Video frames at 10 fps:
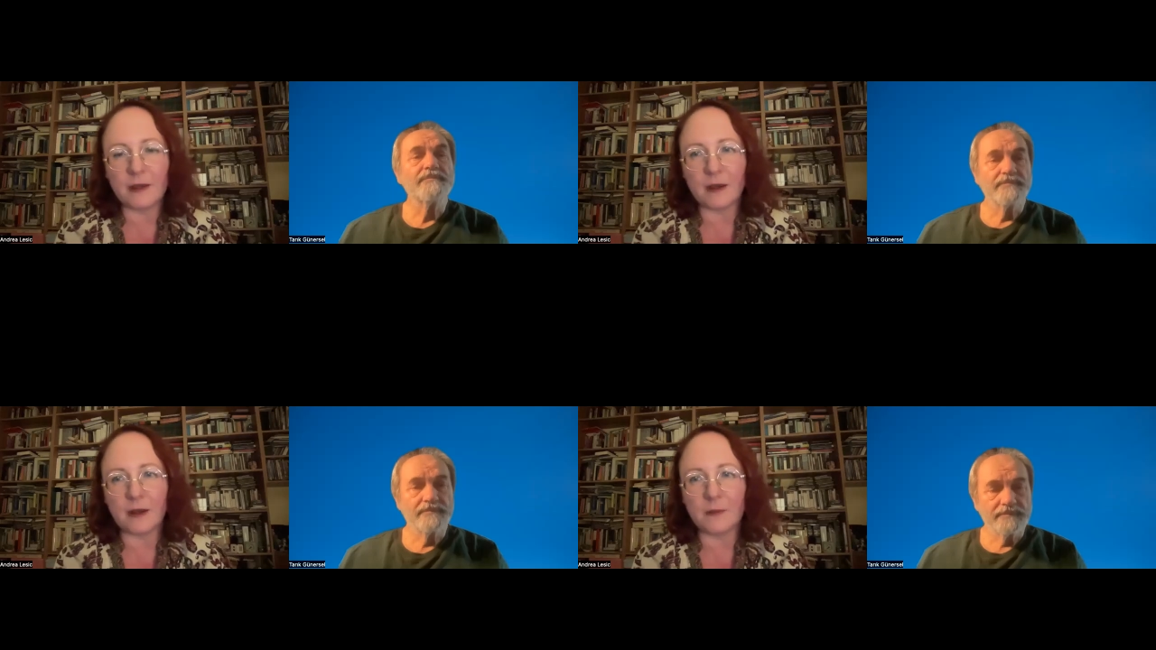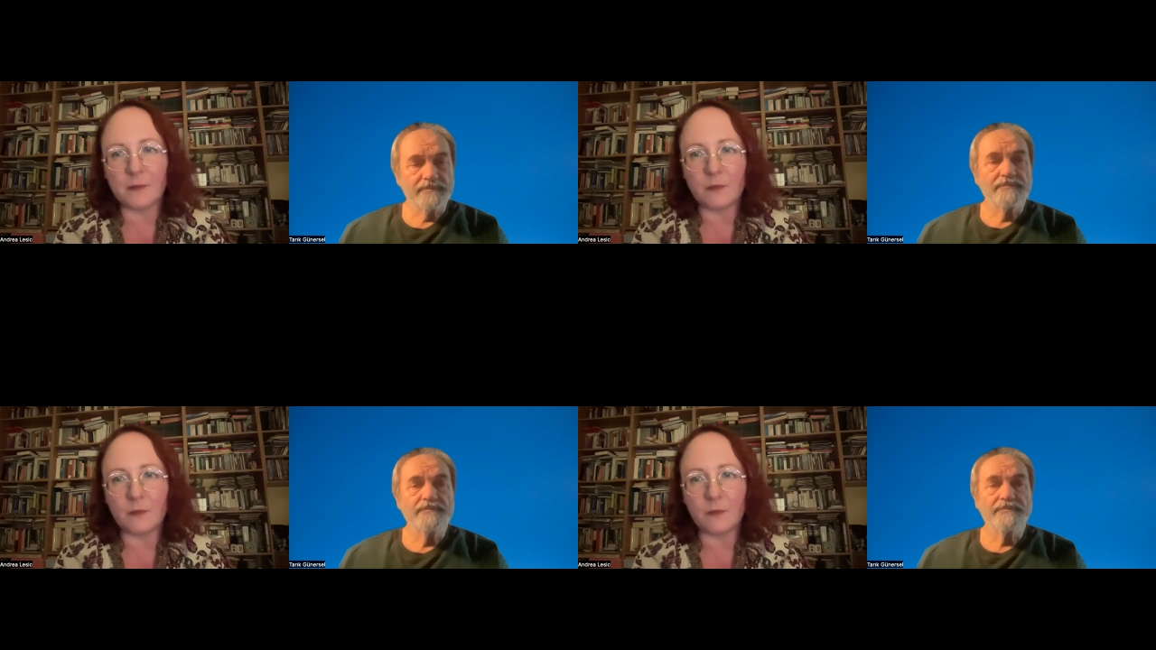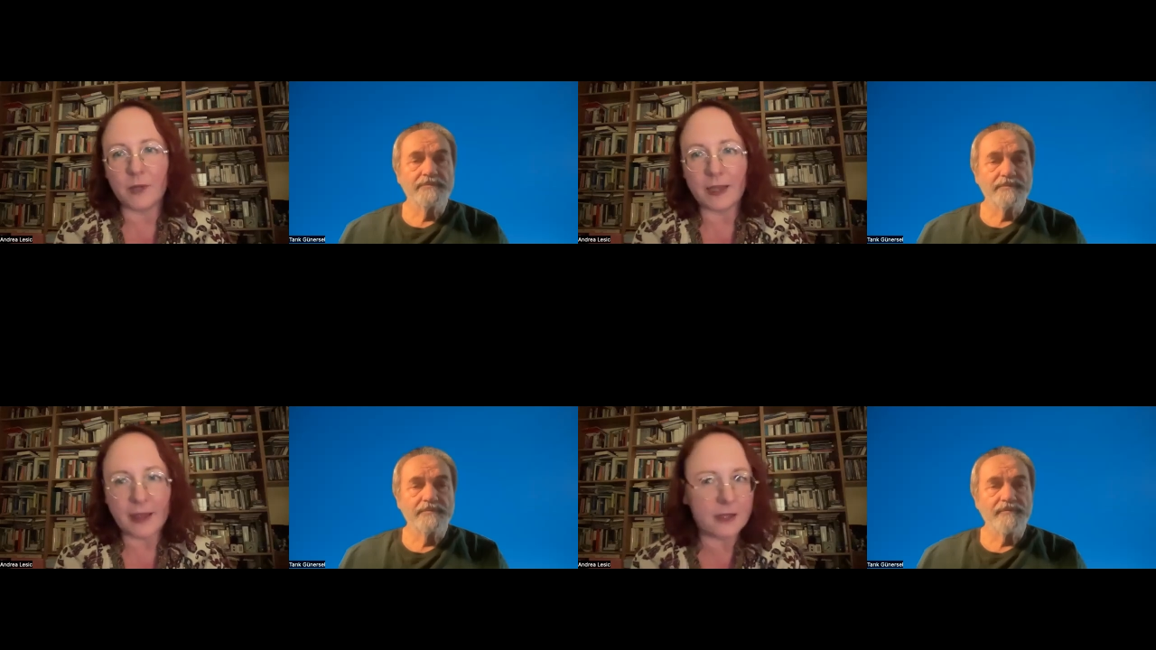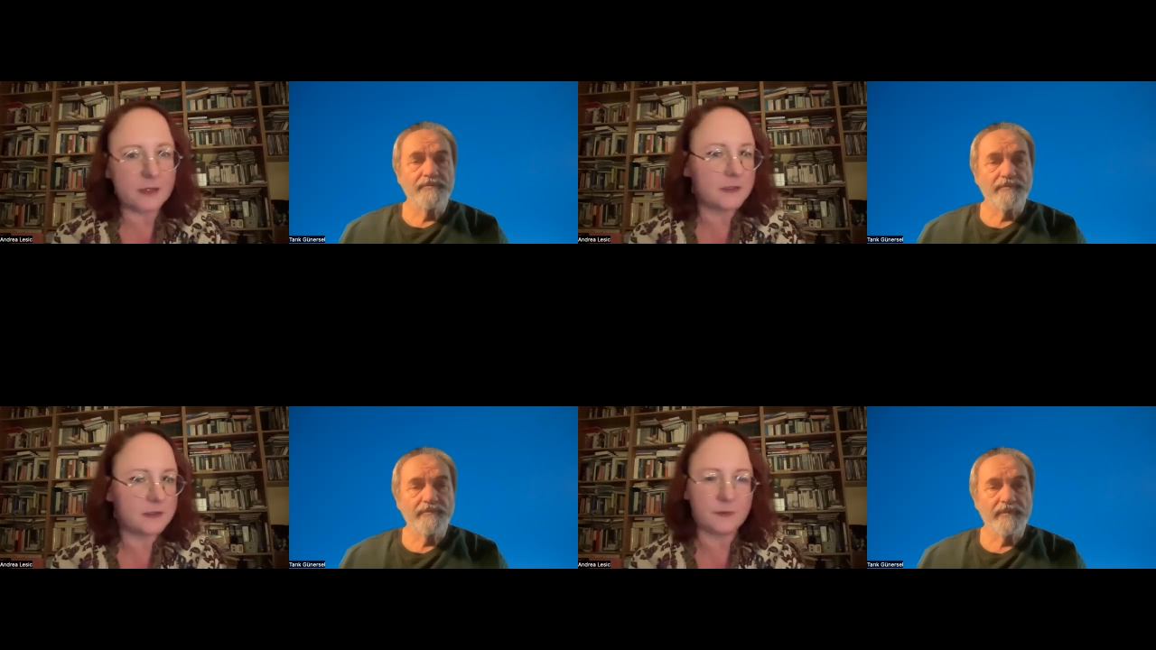Speaker 1: Um, we
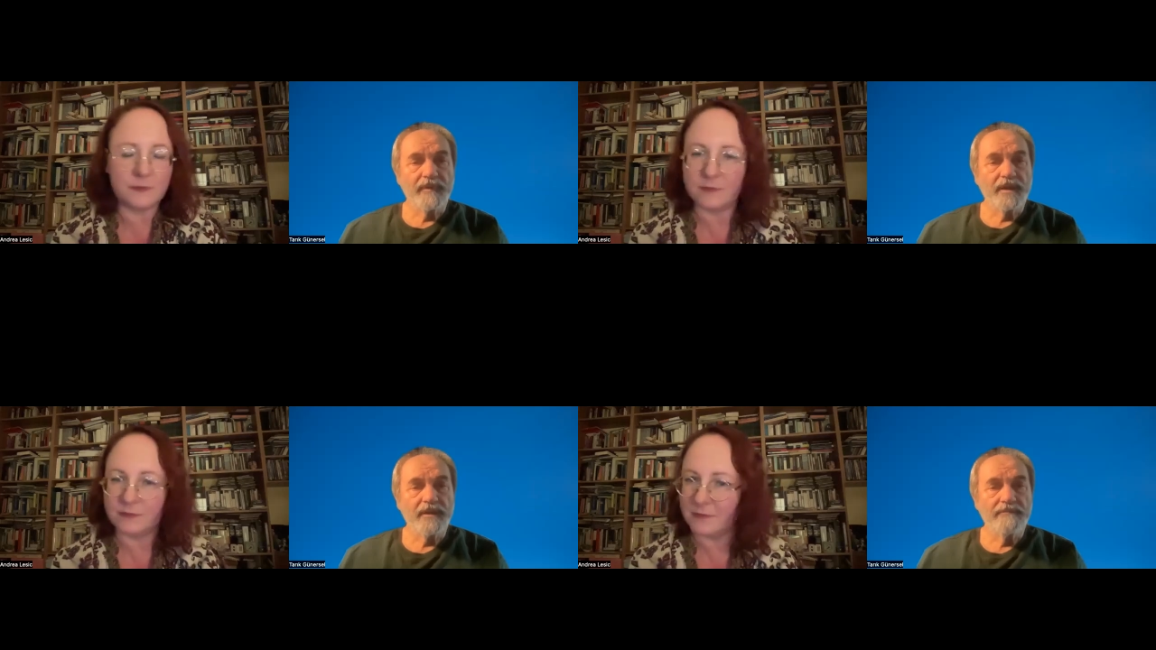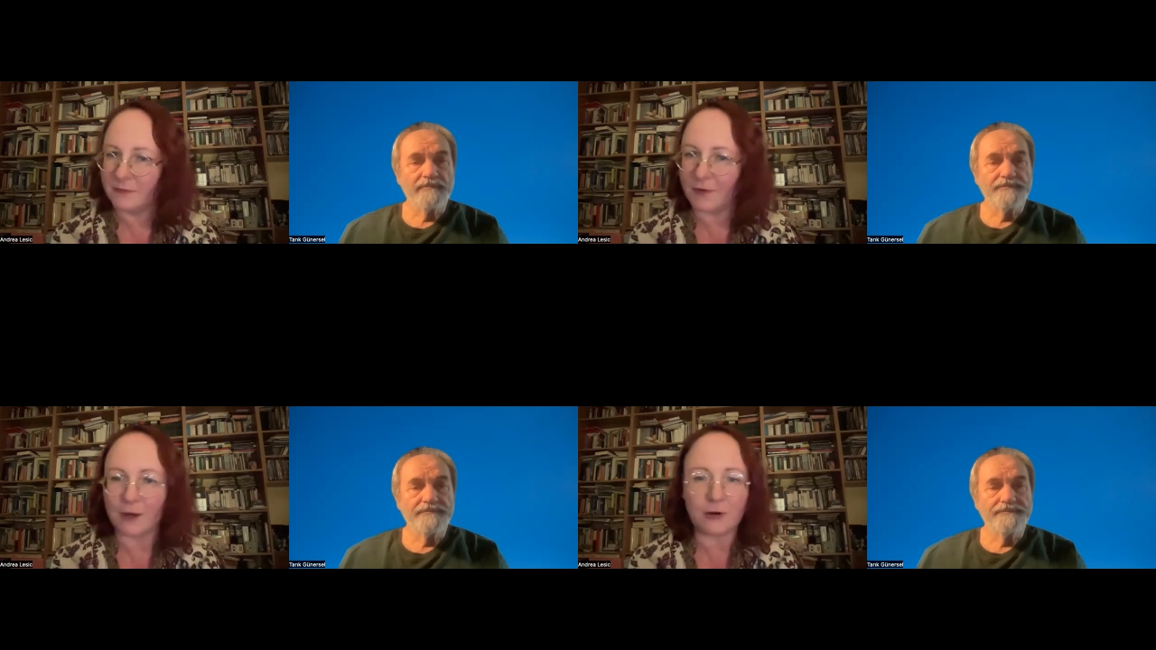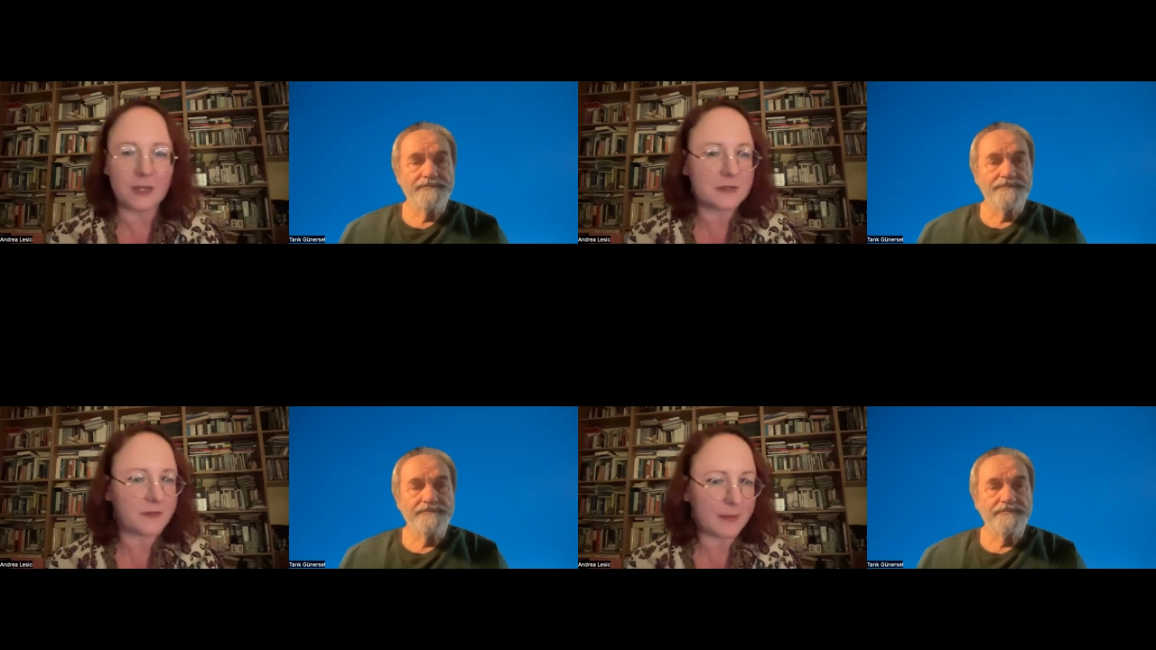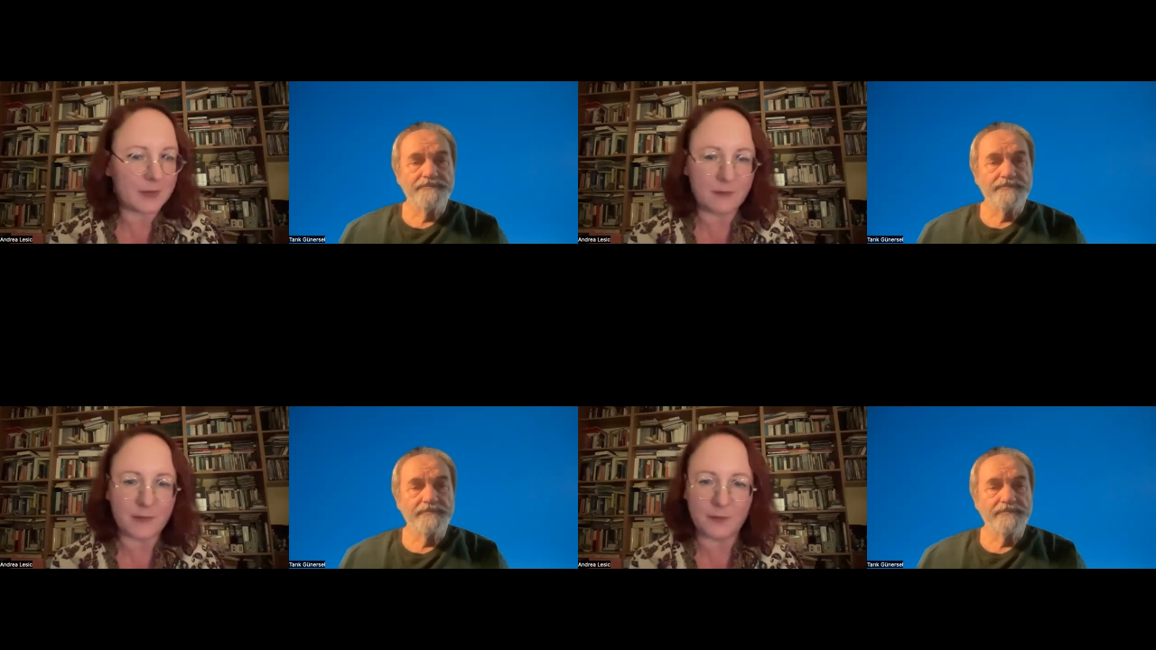had various
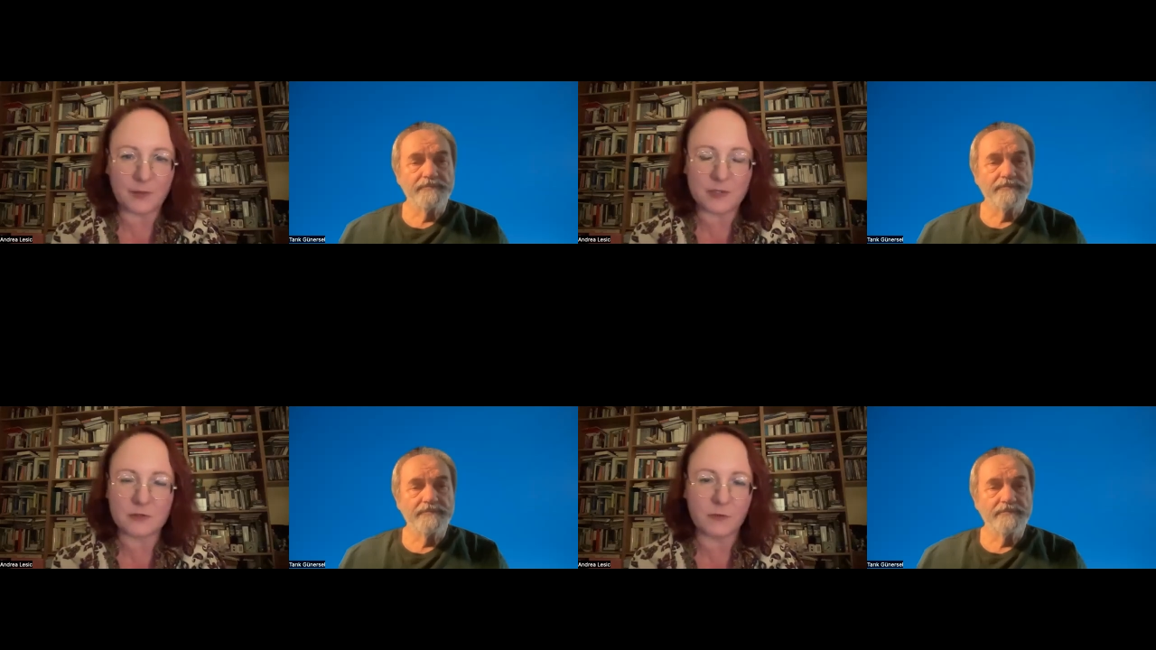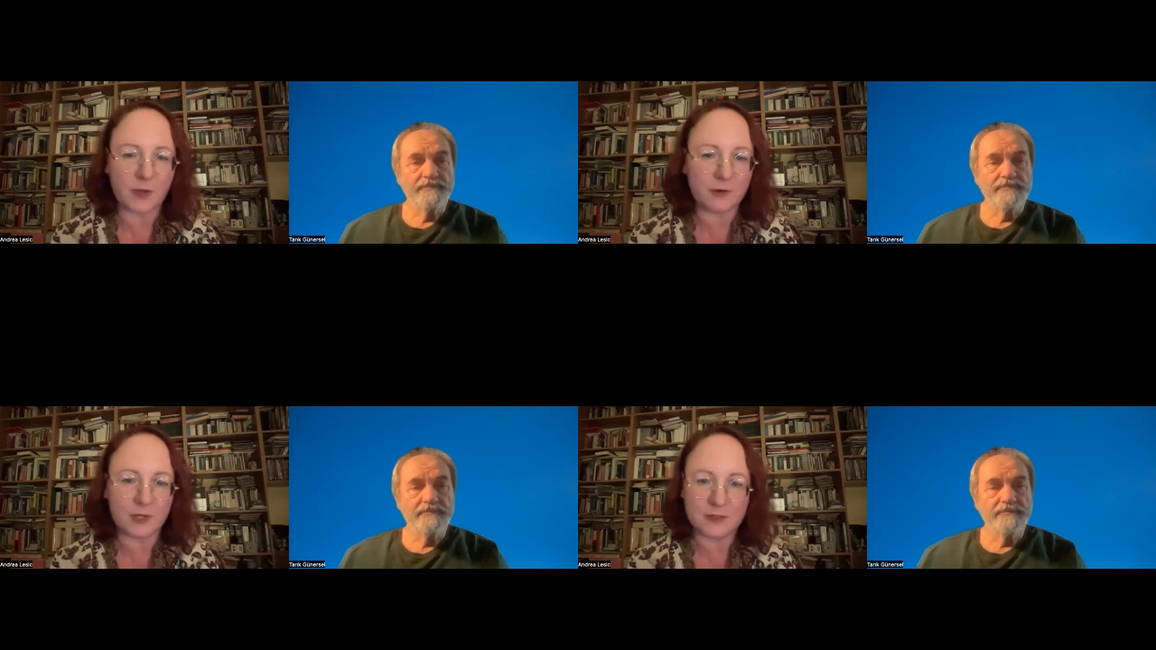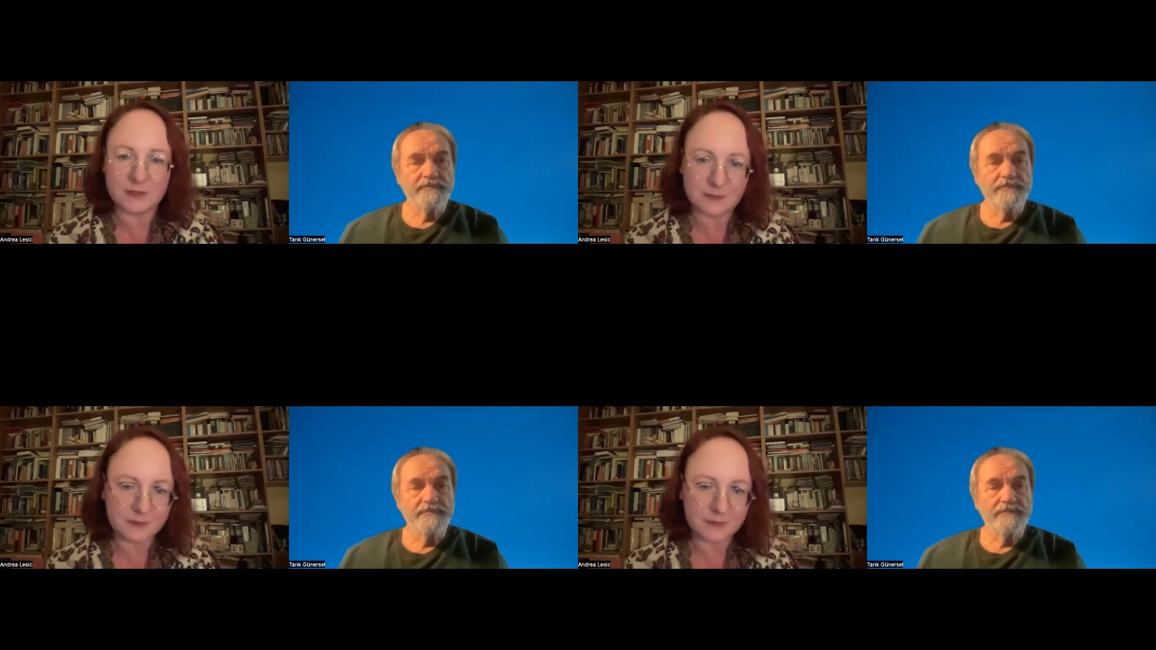family members who married